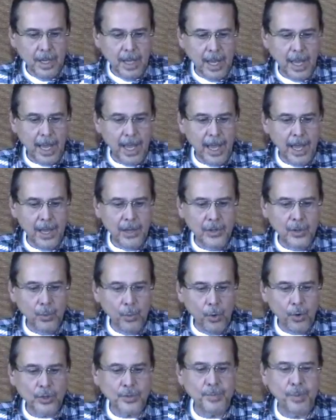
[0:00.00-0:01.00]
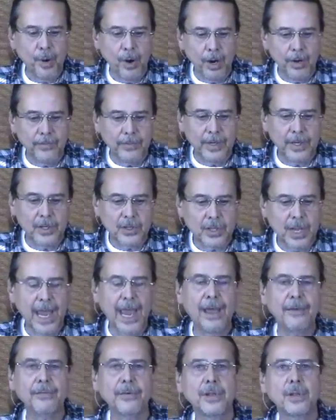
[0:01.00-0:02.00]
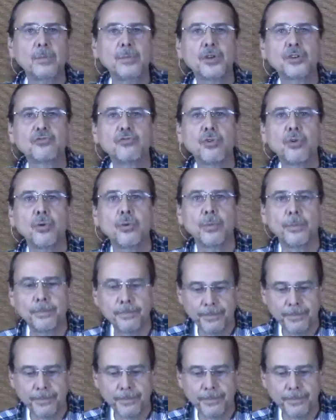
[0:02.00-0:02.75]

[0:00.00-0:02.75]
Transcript: And the worst part of it is half of them are true.